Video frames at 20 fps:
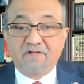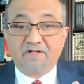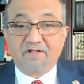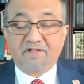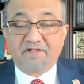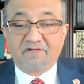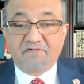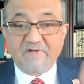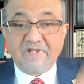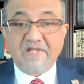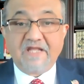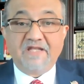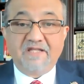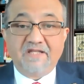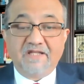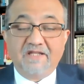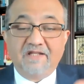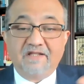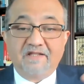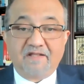
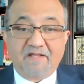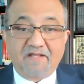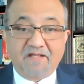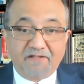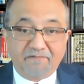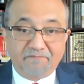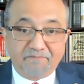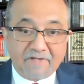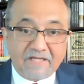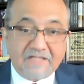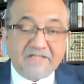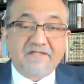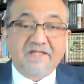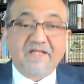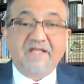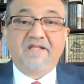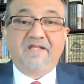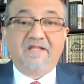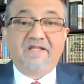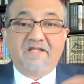creating and
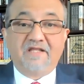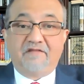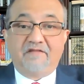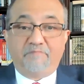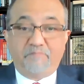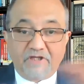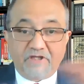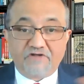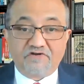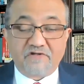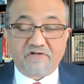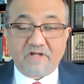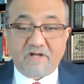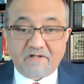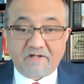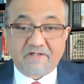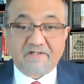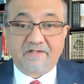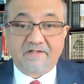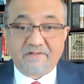maintaining a
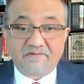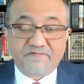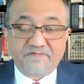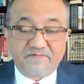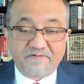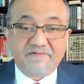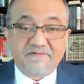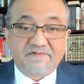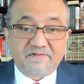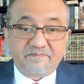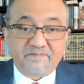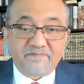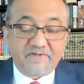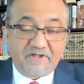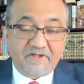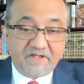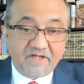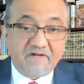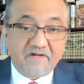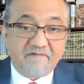patriarchal system
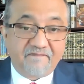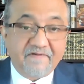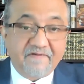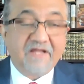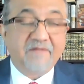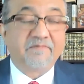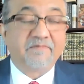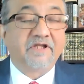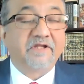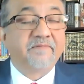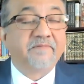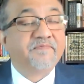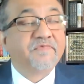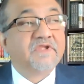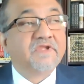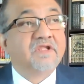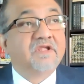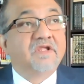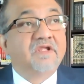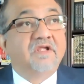in her family.
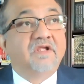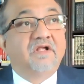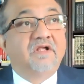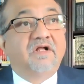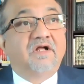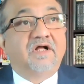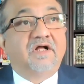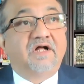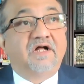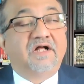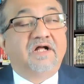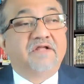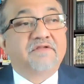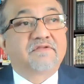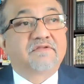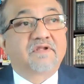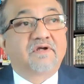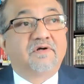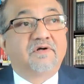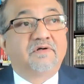Uh,
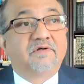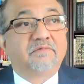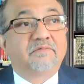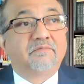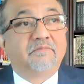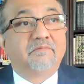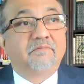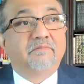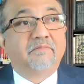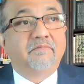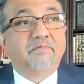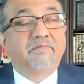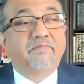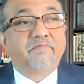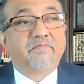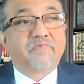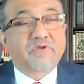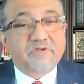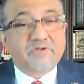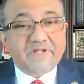so,
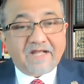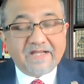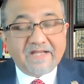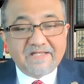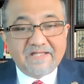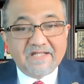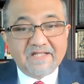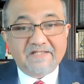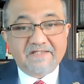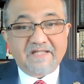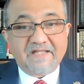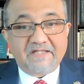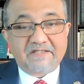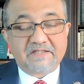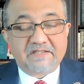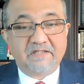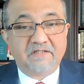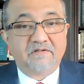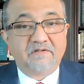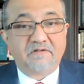so the idea that
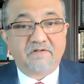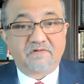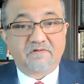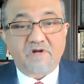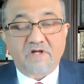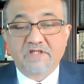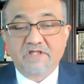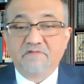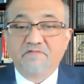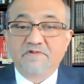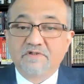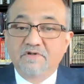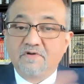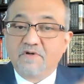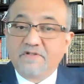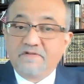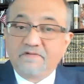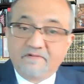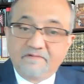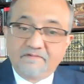Rocky would go
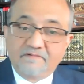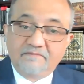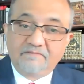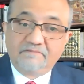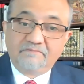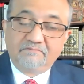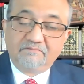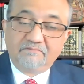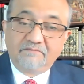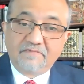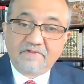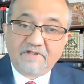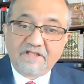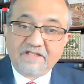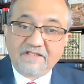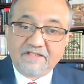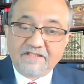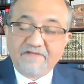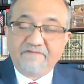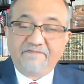and
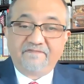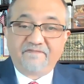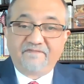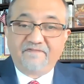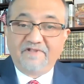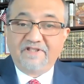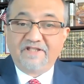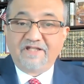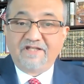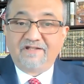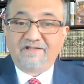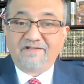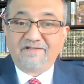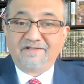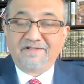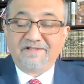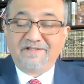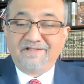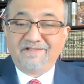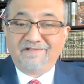and live in the
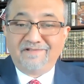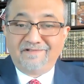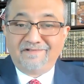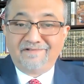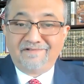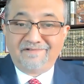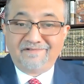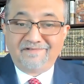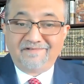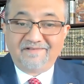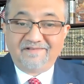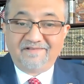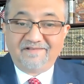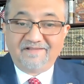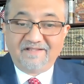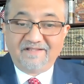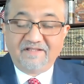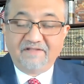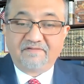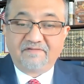in
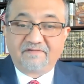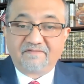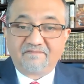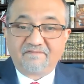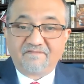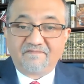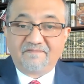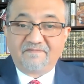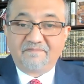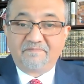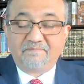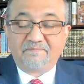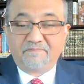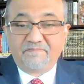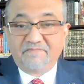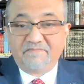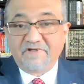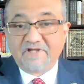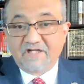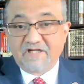his
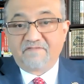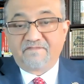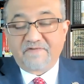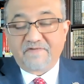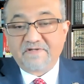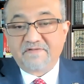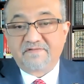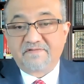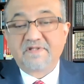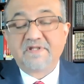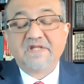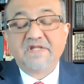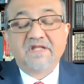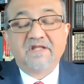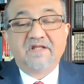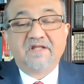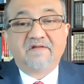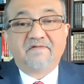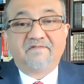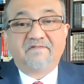girlfriend's
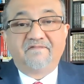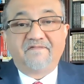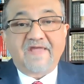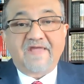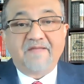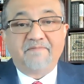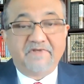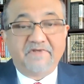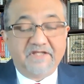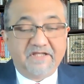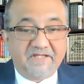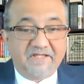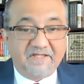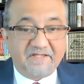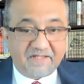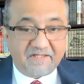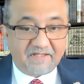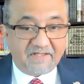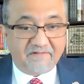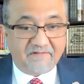family
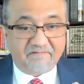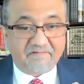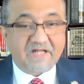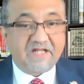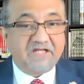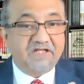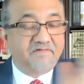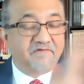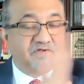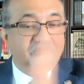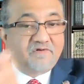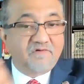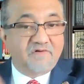and Rani would go